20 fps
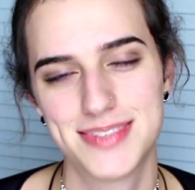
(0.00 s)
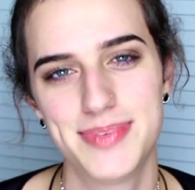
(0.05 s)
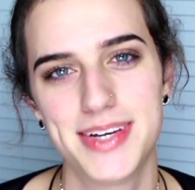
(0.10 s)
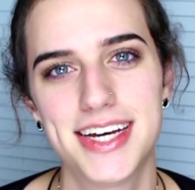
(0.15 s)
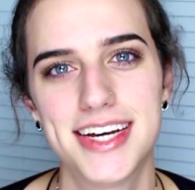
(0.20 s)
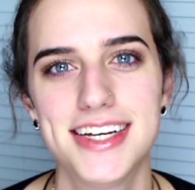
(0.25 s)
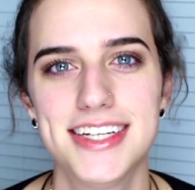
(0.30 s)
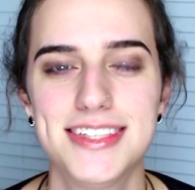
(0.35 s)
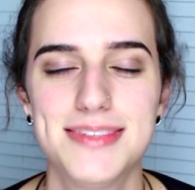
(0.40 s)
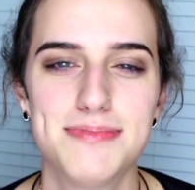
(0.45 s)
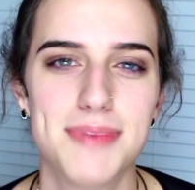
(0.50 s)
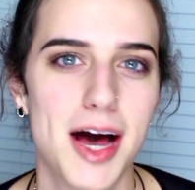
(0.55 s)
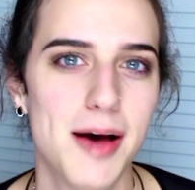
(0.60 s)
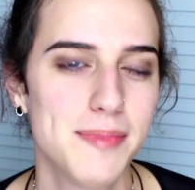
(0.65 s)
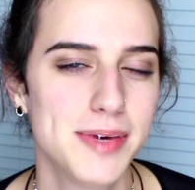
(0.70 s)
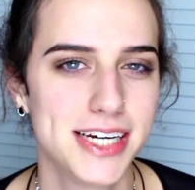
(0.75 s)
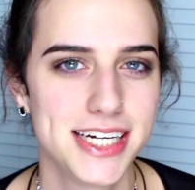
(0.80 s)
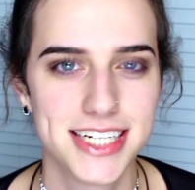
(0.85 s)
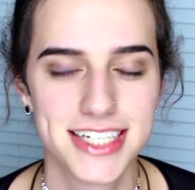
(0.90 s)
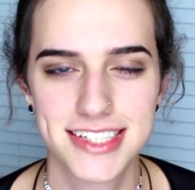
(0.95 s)
because
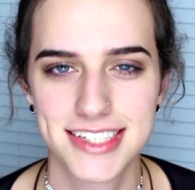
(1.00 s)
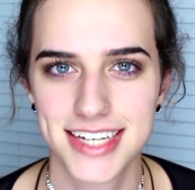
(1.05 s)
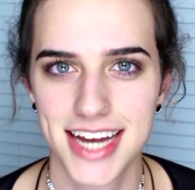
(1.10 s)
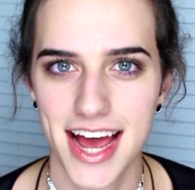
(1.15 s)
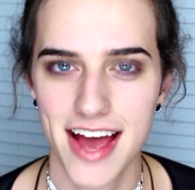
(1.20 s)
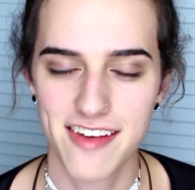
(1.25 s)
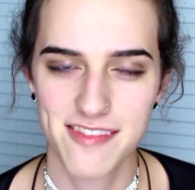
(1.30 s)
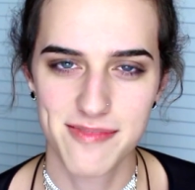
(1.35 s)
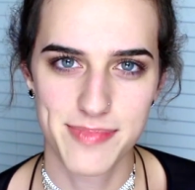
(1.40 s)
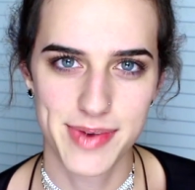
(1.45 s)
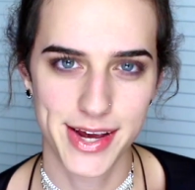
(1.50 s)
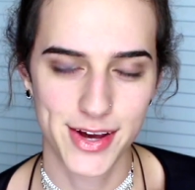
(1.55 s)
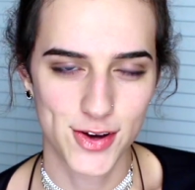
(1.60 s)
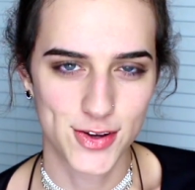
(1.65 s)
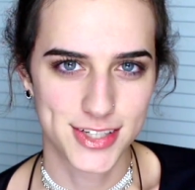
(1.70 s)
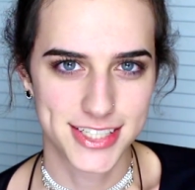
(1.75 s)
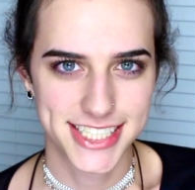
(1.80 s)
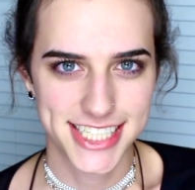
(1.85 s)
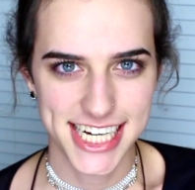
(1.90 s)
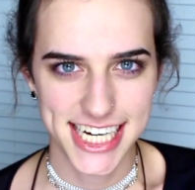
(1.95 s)
mama needs to have big
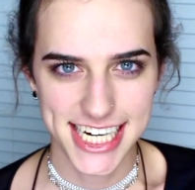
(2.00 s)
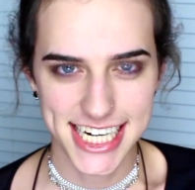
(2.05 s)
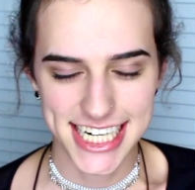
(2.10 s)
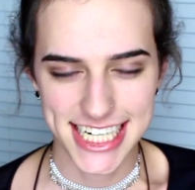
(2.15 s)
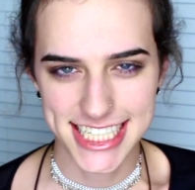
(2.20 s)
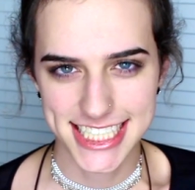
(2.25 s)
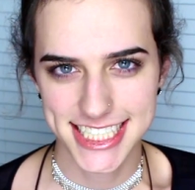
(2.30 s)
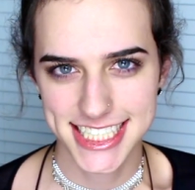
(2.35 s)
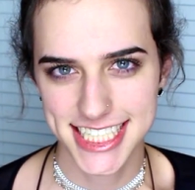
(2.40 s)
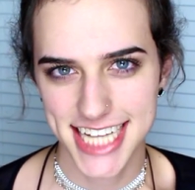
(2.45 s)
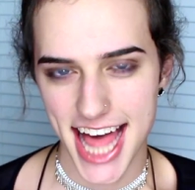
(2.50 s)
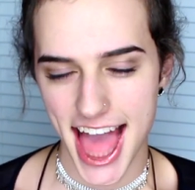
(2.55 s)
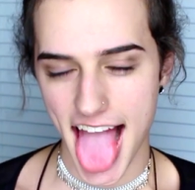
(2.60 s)
old titties.